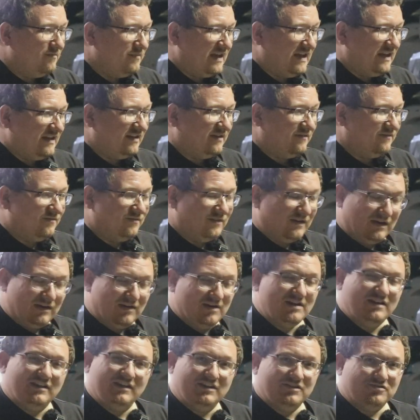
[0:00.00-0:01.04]
Made it
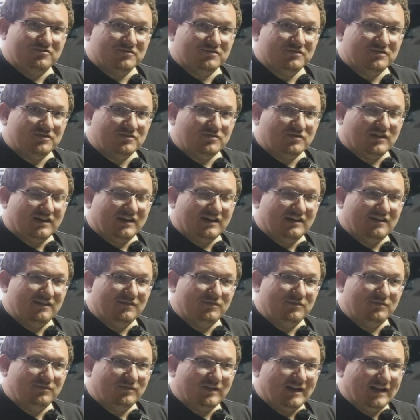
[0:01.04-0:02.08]
very dangerous to drive.
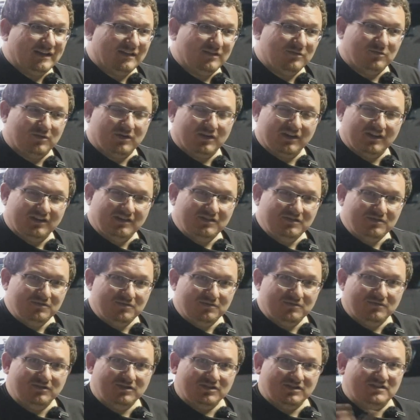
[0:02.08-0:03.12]
In fact, it wanted to
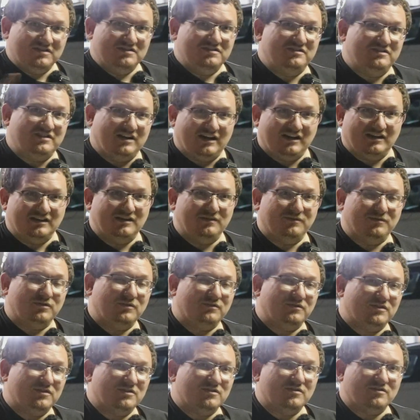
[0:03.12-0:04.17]
just dive
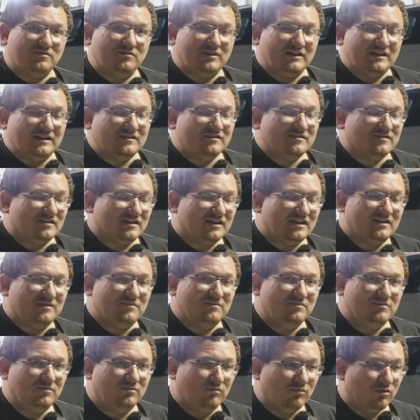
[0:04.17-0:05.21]
over to the right side
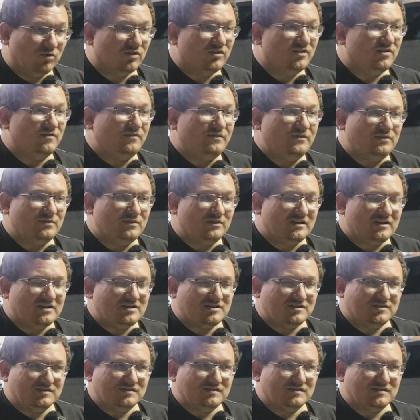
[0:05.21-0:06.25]
more than a few
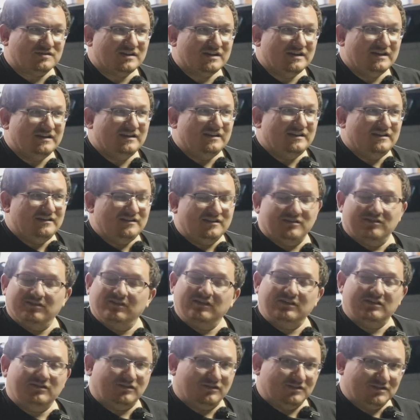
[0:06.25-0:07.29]
occasions, nearly
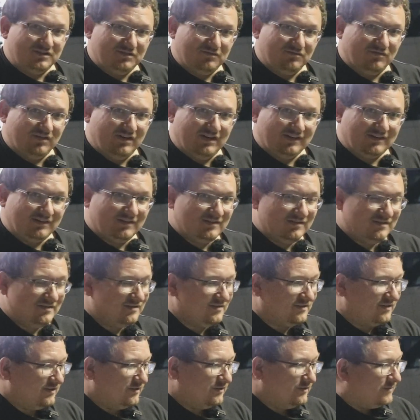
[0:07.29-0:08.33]
causing wrecks.
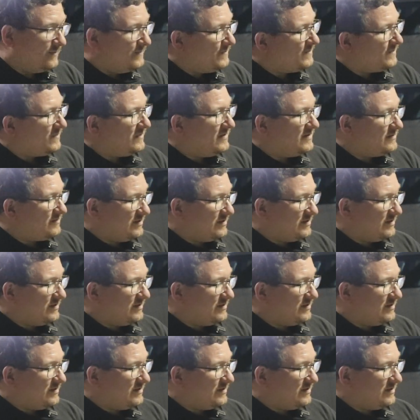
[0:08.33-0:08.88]
So, as